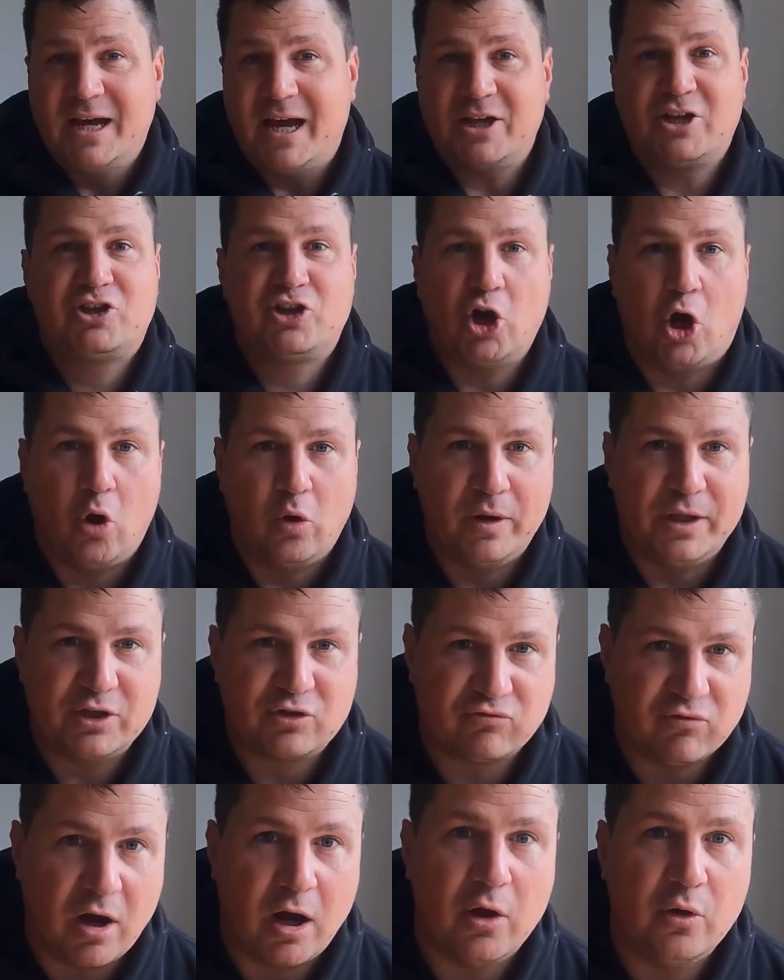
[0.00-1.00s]
shot all
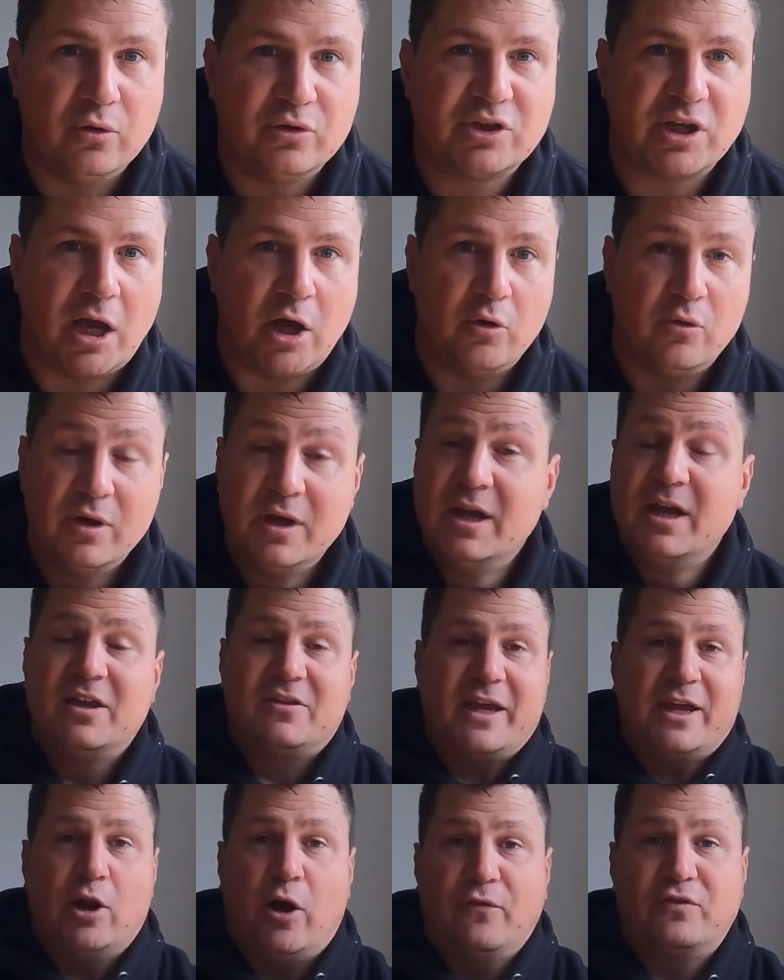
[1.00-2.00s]
its roe. So
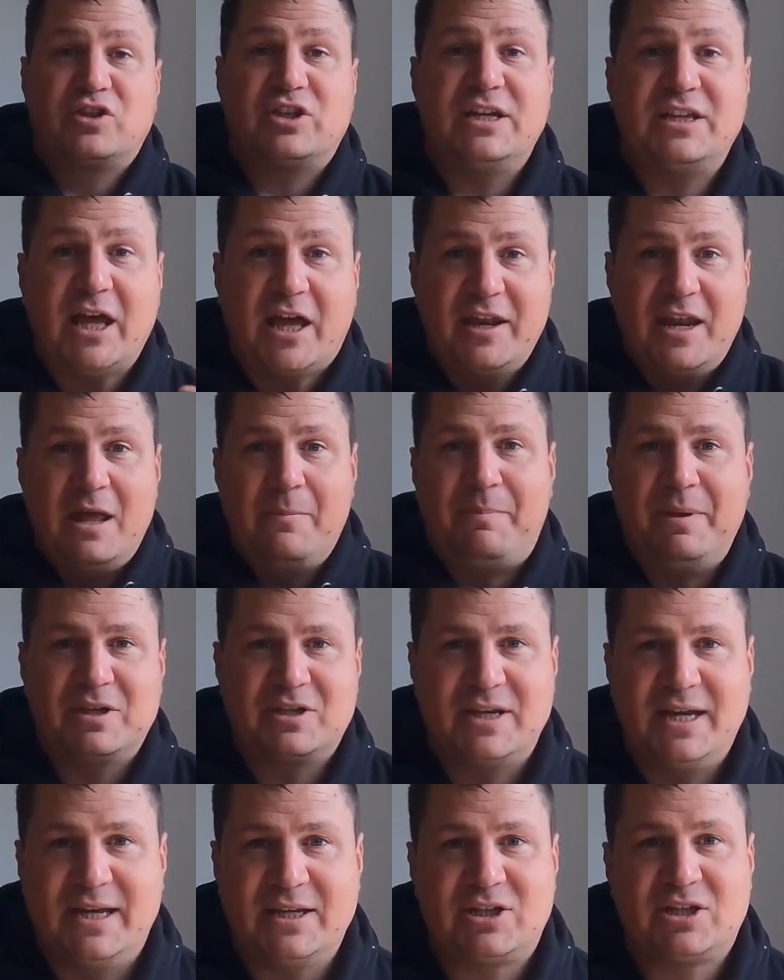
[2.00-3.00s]
they'd obviously done their
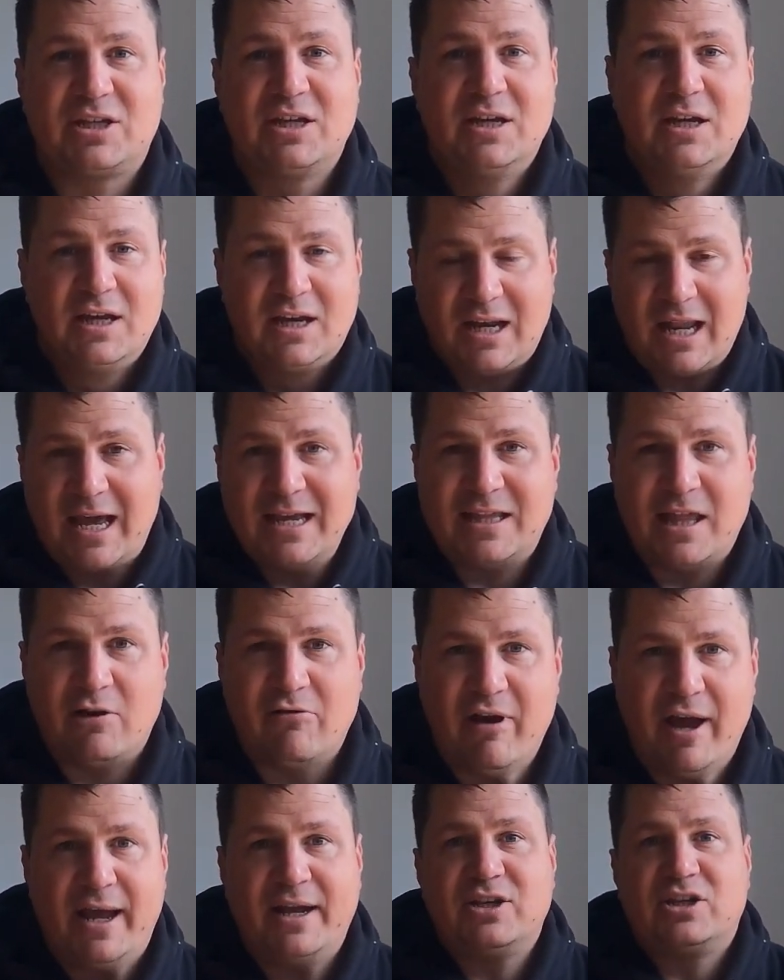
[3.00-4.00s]
business, laid
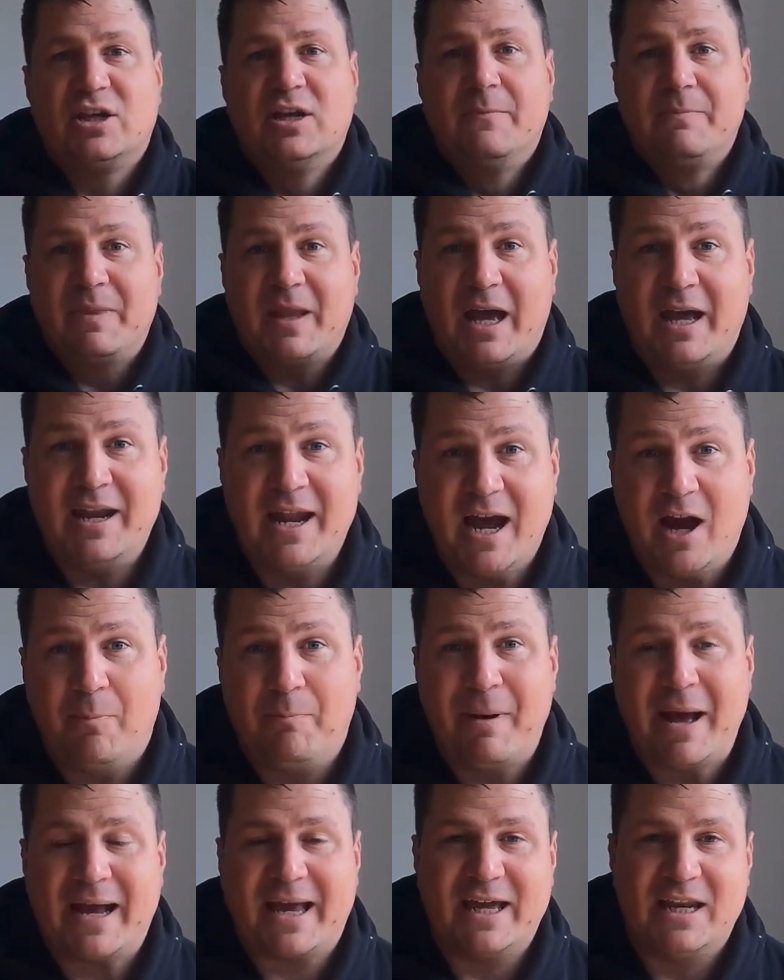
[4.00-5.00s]
their eggs, and now
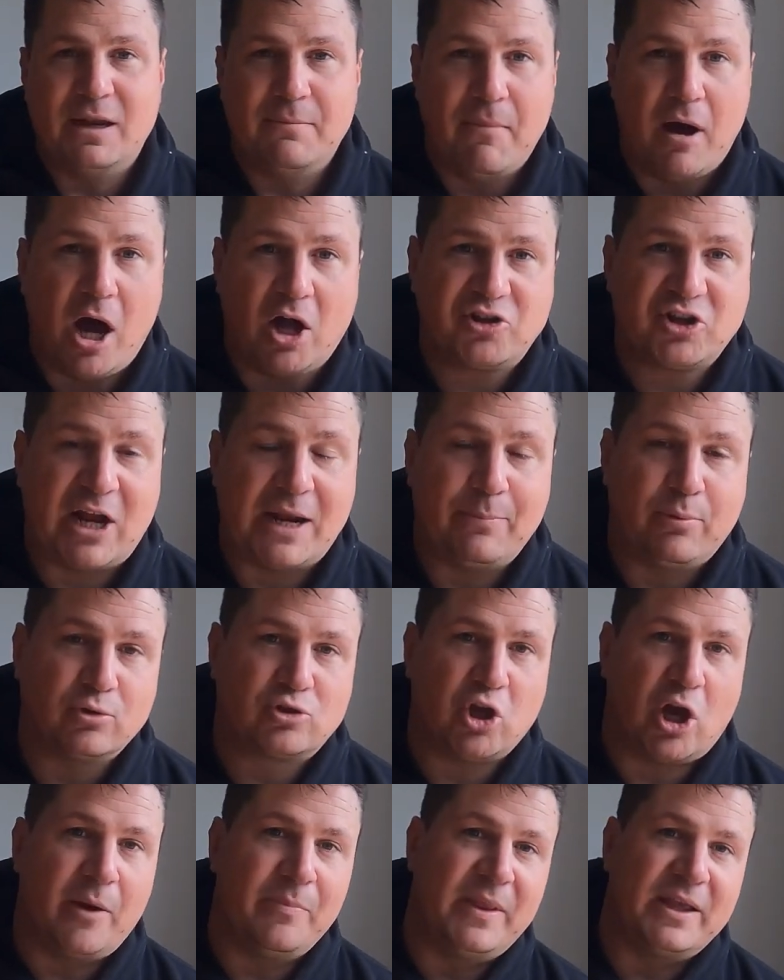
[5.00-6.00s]
back in the March, April
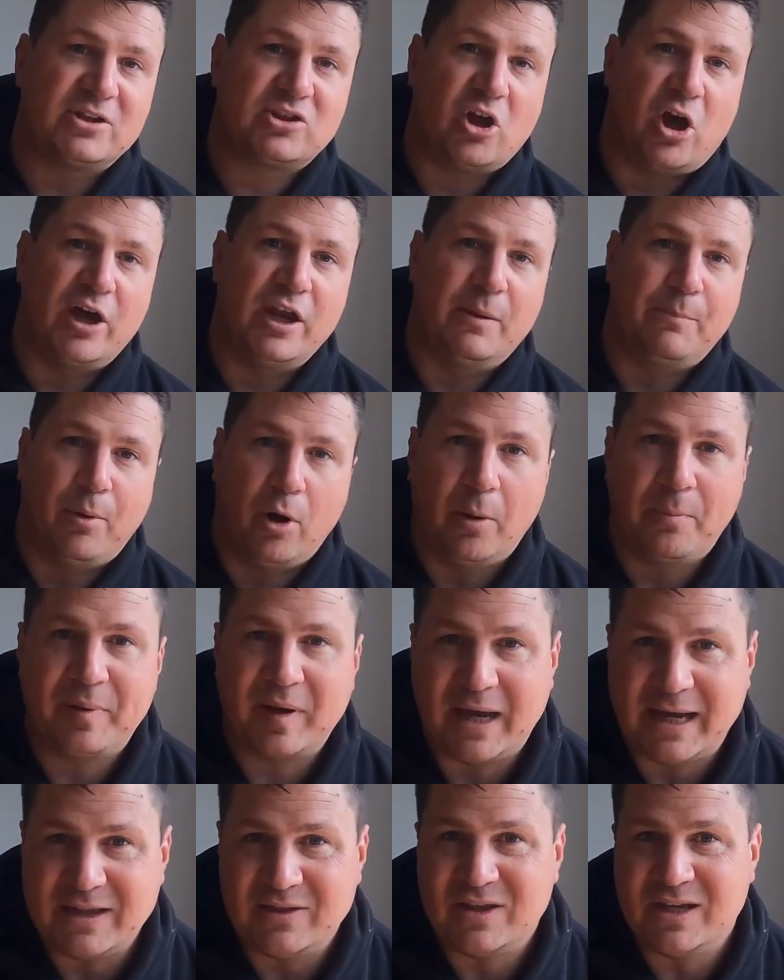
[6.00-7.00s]
time, they're starting to
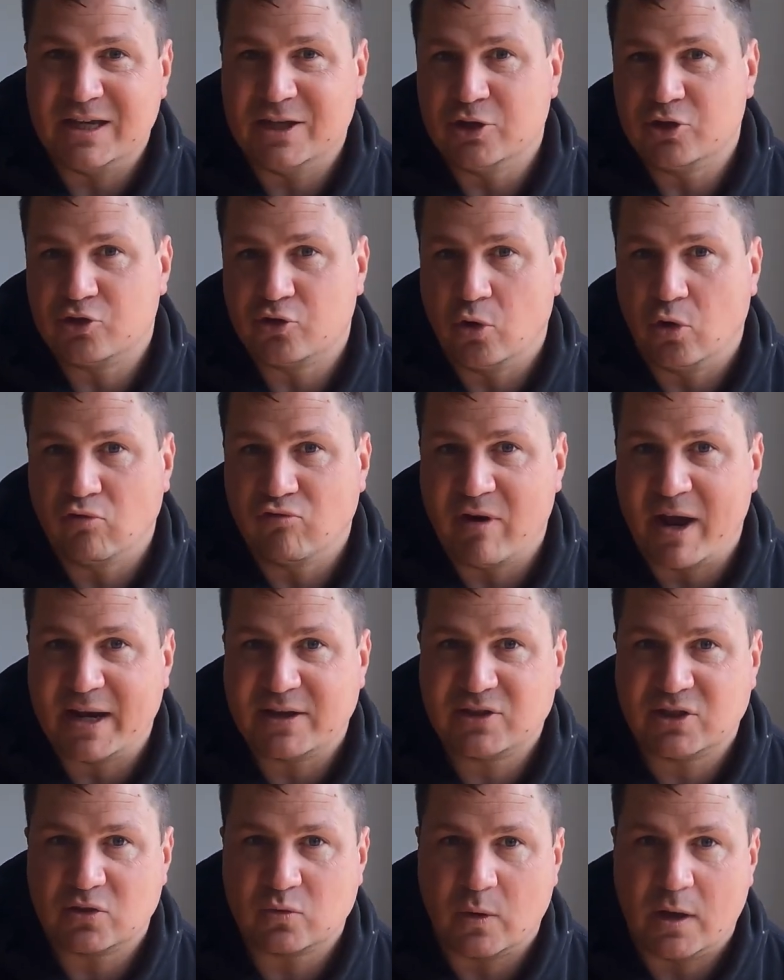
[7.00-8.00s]
populate the inshore
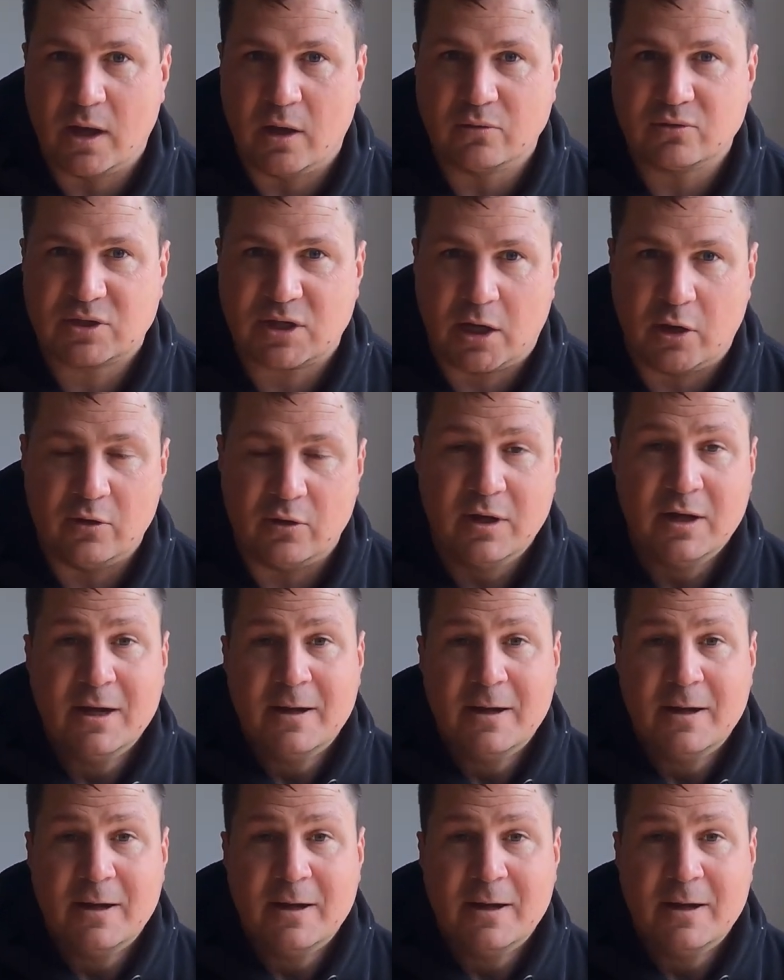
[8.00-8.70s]
wrecks as well. So